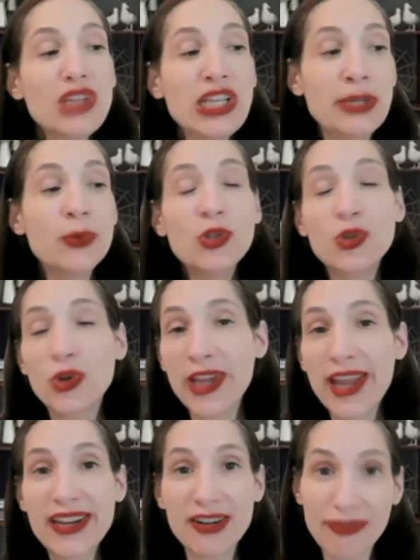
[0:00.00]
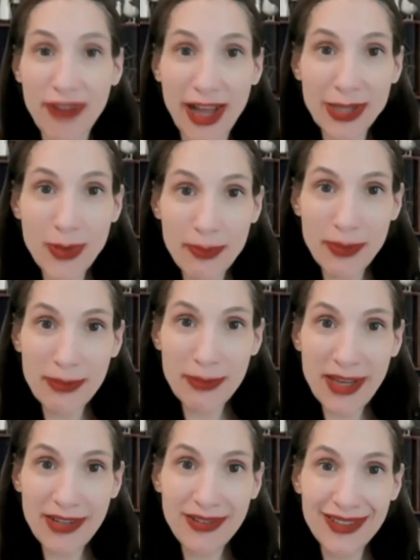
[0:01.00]
it will create a follow-up
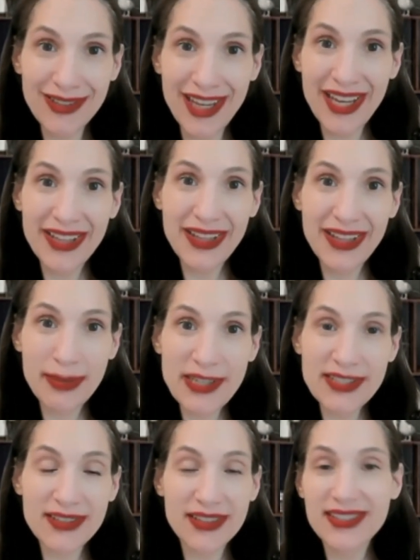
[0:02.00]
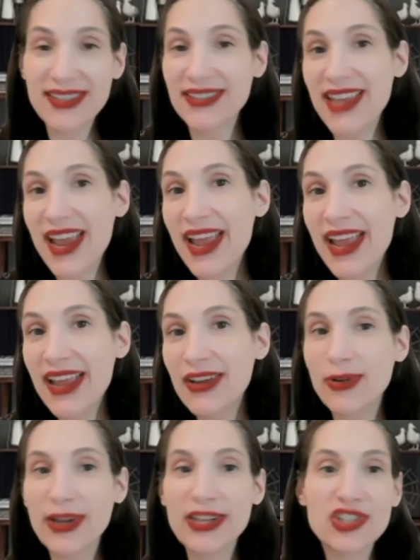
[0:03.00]
email that basically says, hey,
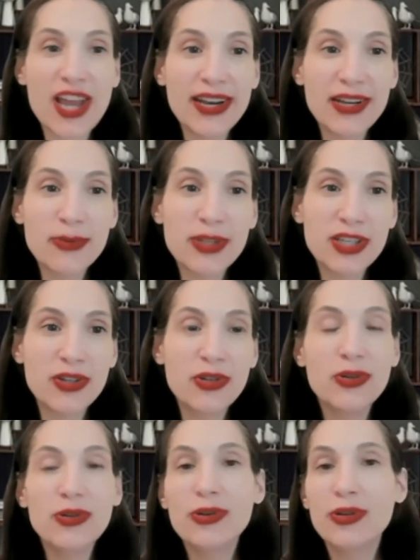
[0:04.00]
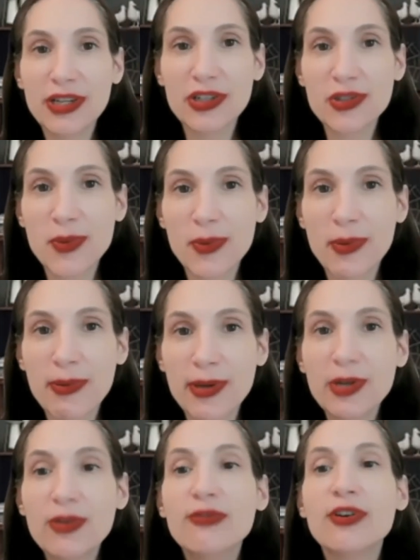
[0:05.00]
great chatting with you. Here's what we
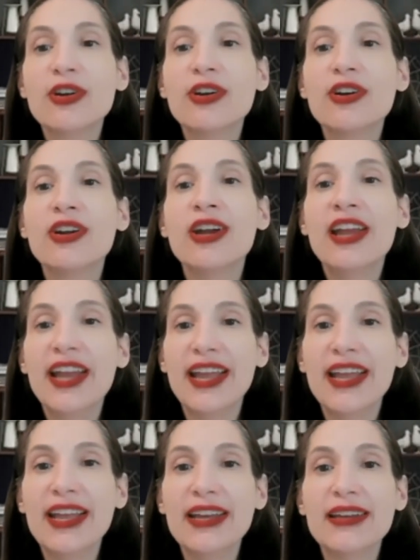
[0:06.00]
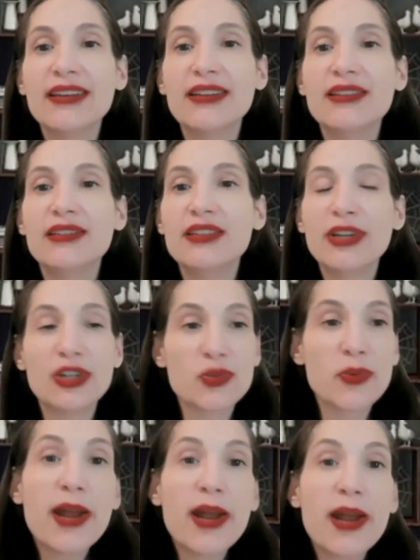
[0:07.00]
went over. And
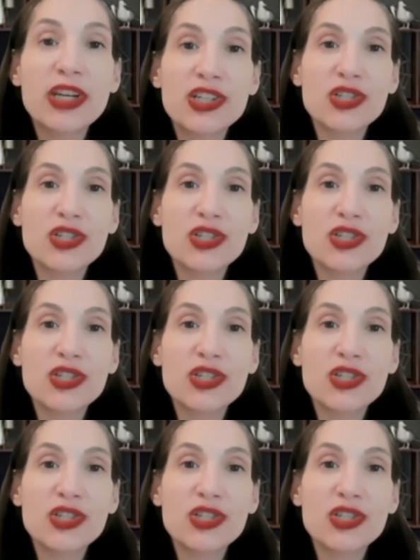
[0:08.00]
here's what I'm going to